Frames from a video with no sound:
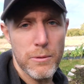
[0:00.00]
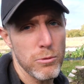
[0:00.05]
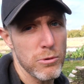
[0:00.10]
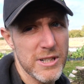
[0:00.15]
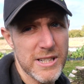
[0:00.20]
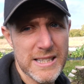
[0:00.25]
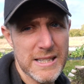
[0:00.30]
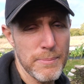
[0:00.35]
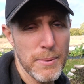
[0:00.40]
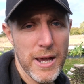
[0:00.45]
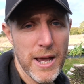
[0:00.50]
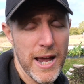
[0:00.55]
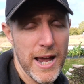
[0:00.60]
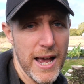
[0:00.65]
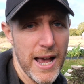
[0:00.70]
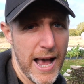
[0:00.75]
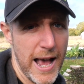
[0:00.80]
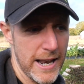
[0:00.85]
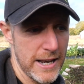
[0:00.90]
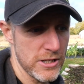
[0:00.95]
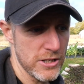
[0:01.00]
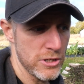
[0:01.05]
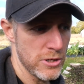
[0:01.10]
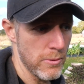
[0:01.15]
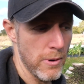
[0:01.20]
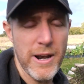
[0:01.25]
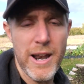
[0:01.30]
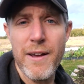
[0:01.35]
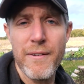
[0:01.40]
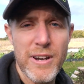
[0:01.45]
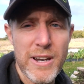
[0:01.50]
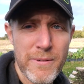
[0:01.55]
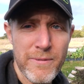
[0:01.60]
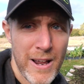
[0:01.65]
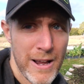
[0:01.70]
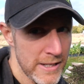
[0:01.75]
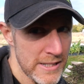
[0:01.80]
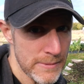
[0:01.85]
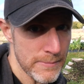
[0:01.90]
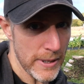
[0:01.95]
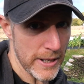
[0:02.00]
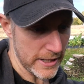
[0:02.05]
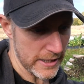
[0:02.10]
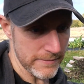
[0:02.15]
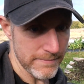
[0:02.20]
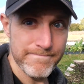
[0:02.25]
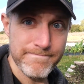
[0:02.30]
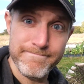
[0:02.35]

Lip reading: will disappear and you won't have any flowers to pick.